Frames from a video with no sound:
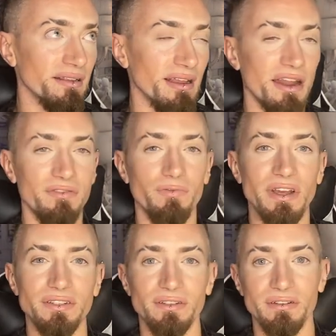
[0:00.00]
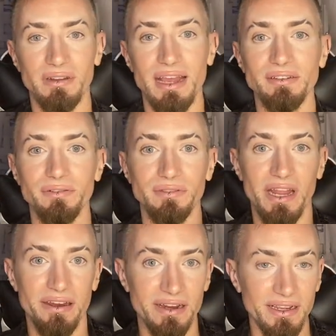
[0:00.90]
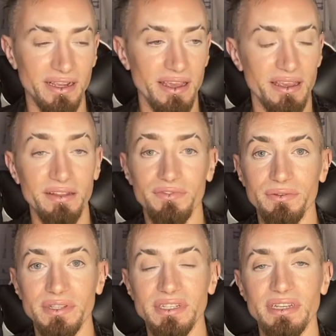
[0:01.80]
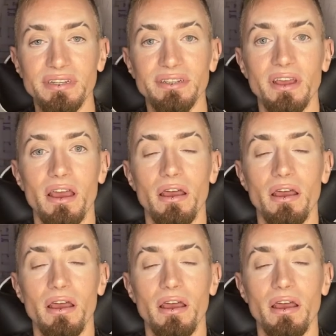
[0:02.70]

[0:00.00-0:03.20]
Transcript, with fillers: lot of Western esoteric influences,